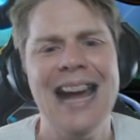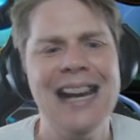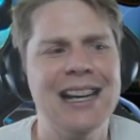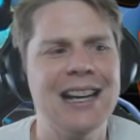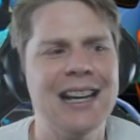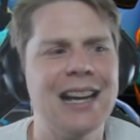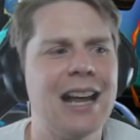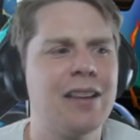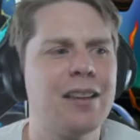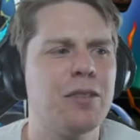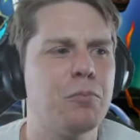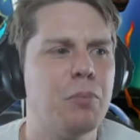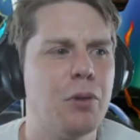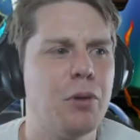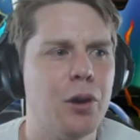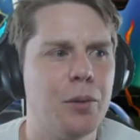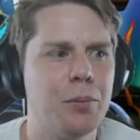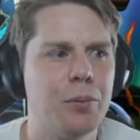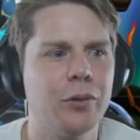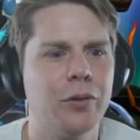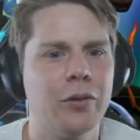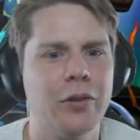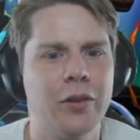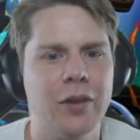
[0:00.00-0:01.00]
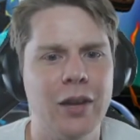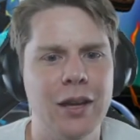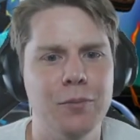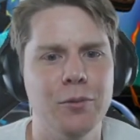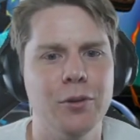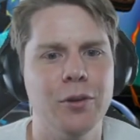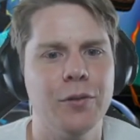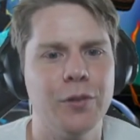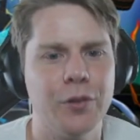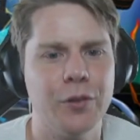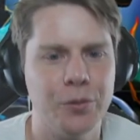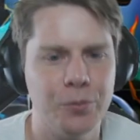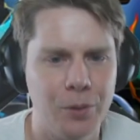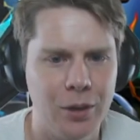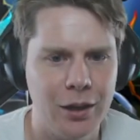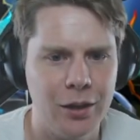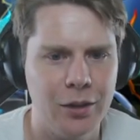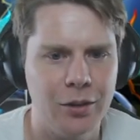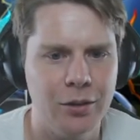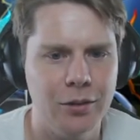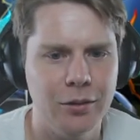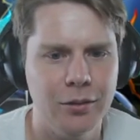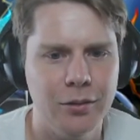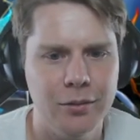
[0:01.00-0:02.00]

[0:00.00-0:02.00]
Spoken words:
it has a purple Z move as well.